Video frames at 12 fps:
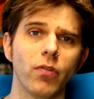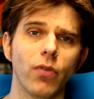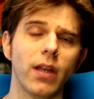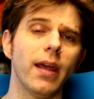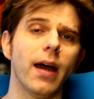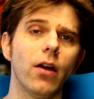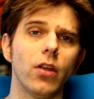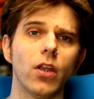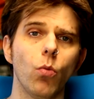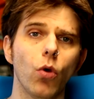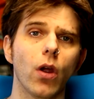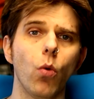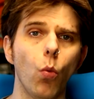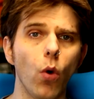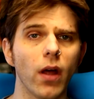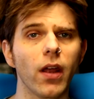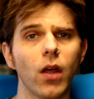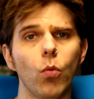Find out how you can work
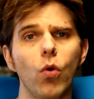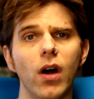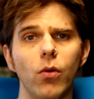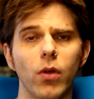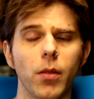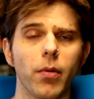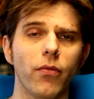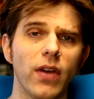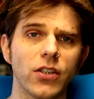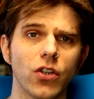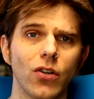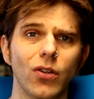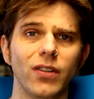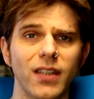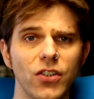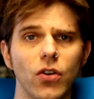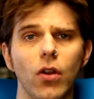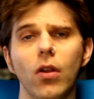one on one with a professional
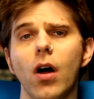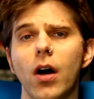digital